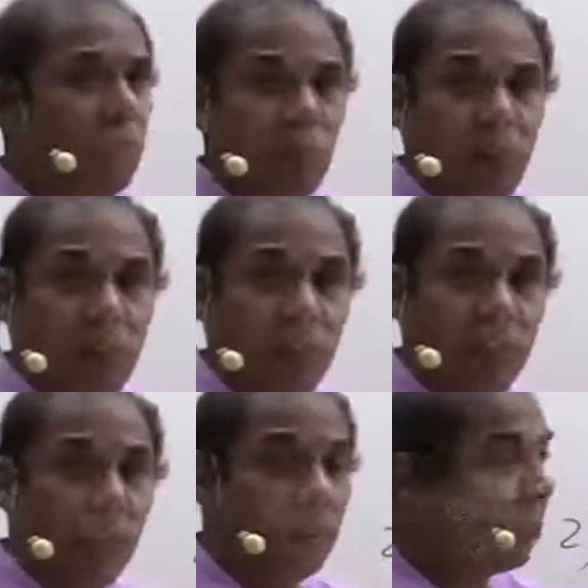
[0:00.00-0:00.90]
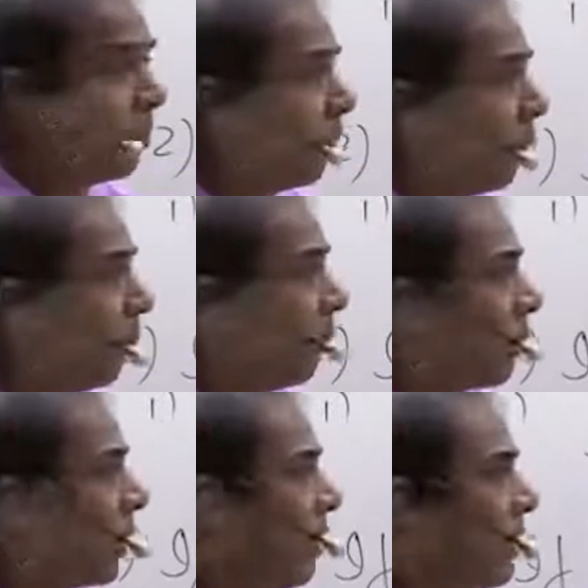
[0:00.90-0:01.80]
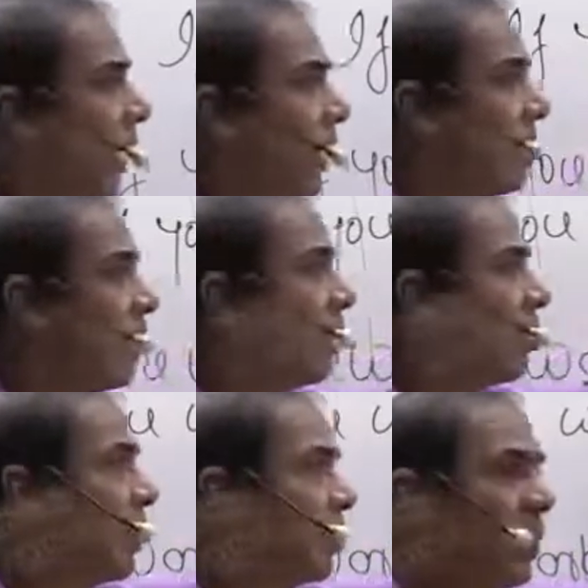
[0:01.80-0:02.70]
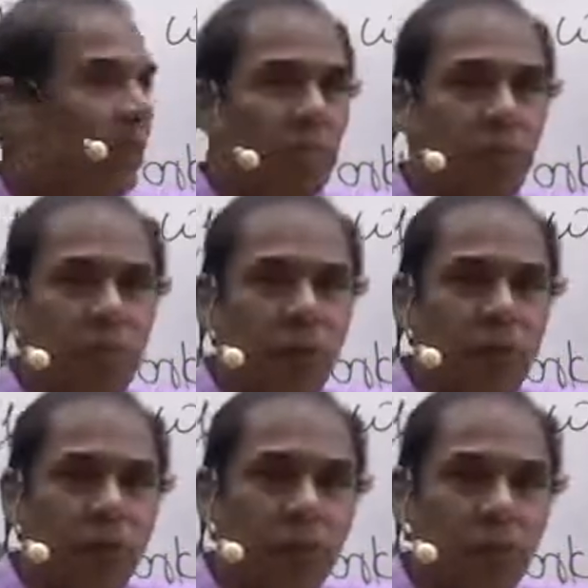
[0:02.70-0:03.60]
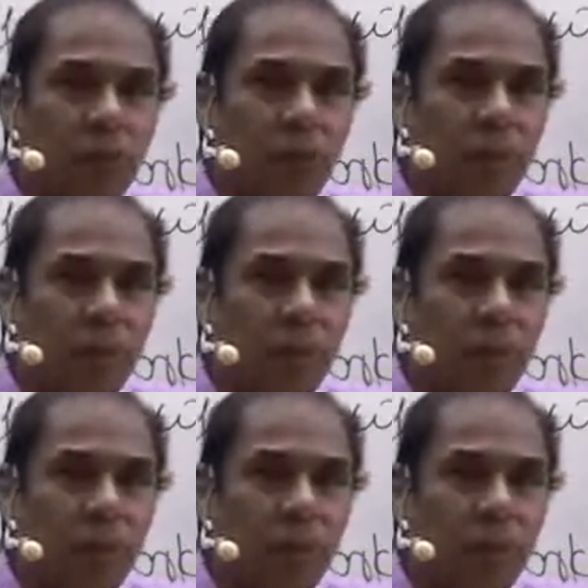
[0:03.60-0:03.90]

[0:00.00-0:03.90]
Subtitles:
of present tense, second sentence must be simple future.